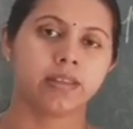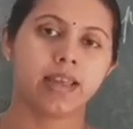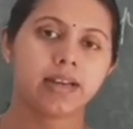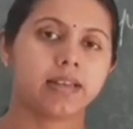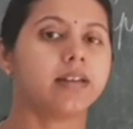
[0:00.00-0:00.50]

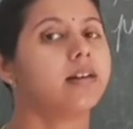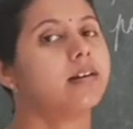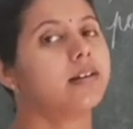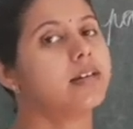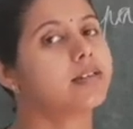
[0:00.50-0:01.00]
That
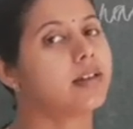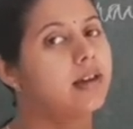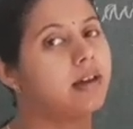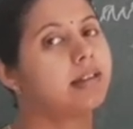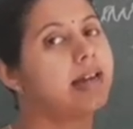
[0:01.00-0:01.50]

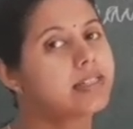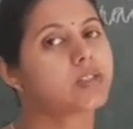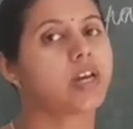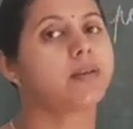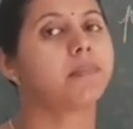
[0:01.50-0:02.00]

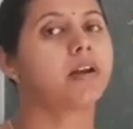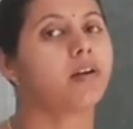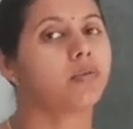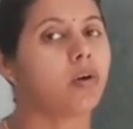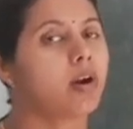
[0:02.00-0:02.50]
statement
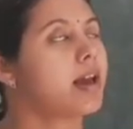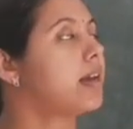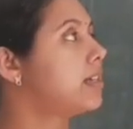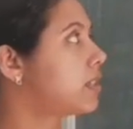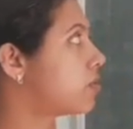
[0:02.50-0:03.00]

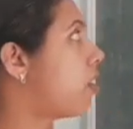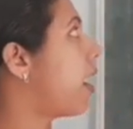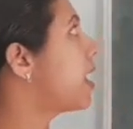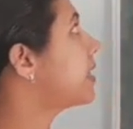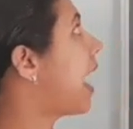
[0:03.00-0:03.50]
it is known
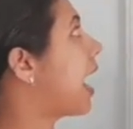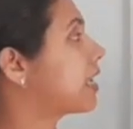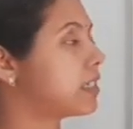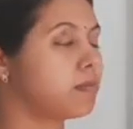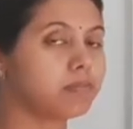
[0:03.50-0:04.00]
as
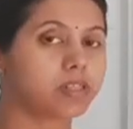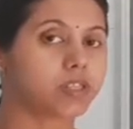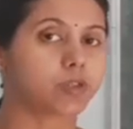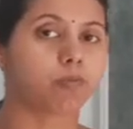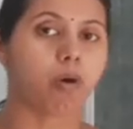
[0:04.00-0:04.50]
axiom
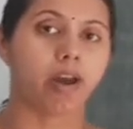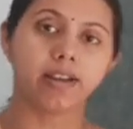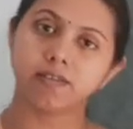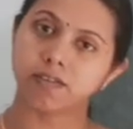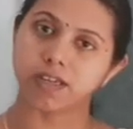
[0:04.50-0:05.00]

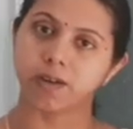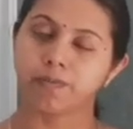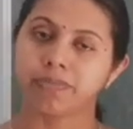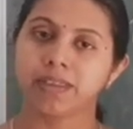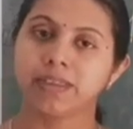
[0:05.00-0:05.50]
6.3.
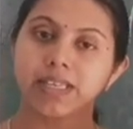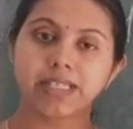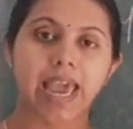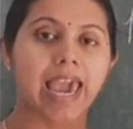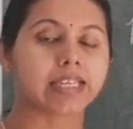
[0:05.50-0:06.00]

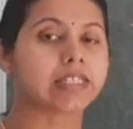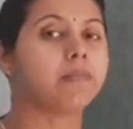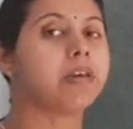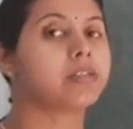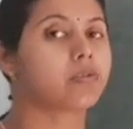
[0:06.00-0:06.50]
This
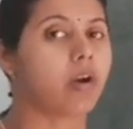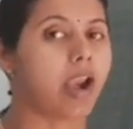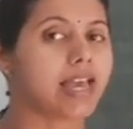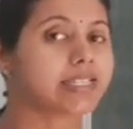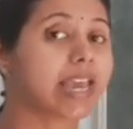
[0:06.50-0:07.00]
axiom is
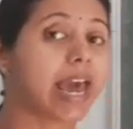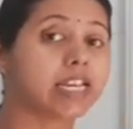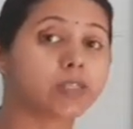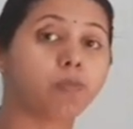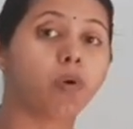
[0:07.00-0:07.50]
known as
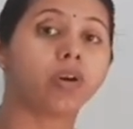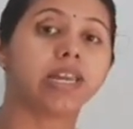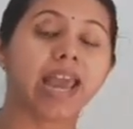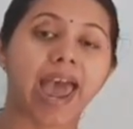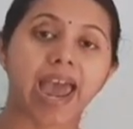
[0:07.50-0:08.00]

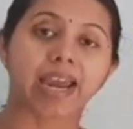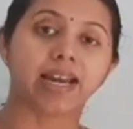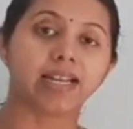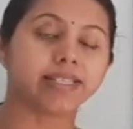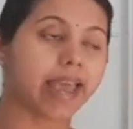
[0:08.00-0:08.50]
corresponding
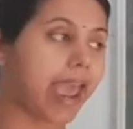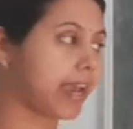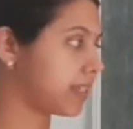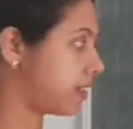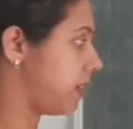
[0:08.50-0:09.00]
angles
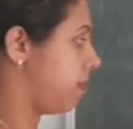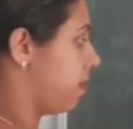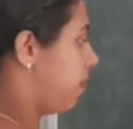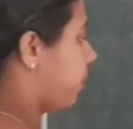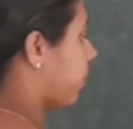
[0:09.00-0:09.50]

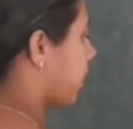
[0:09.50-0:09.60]
axiom.